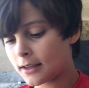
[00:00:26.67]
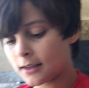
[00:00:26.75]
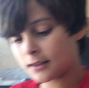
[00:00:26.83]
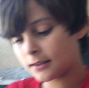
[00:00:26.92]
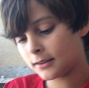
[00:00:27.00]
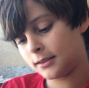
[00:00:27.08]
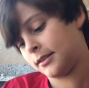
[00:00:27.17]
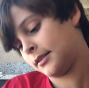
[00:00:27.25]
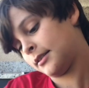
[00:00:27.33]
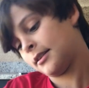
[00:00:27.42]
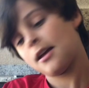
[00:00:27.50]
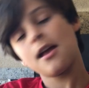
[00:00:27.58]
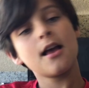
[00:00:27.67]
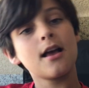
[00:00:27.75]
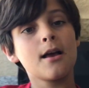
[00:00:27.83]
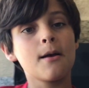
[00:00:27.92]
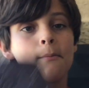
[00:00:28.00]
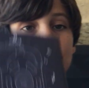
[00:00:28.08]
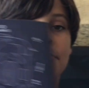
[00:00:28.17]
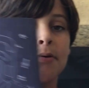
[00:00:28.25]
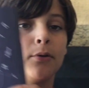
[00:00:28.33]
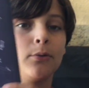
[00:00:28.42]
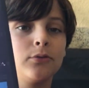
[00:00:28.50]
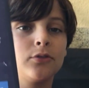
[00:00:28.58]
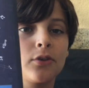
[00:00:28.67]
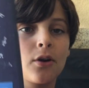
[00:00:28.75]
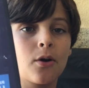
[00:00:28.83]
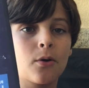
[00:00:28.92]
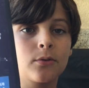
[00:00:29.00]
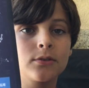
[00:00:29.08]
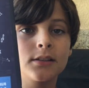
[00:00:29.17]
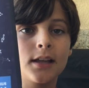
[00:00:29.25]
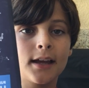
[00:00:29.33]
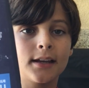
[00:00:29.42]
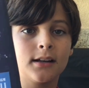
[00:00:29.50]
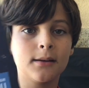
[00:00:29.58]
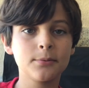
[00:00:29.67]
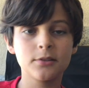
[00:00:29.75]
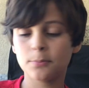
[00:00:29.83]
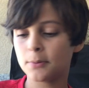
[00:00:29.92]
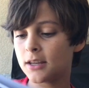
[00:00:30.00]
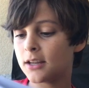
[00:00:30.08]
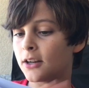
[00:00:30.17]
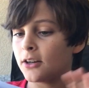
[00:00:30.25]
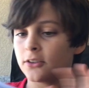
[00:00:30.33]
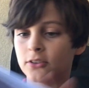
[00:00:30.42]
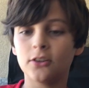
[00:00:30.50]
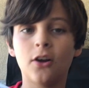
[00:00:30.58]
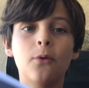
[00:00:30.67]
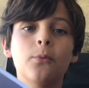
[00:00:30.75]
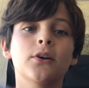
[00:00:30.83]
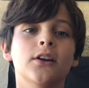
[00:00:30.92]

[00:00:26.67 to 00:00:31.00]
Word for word: is build your own light up speaker. So we're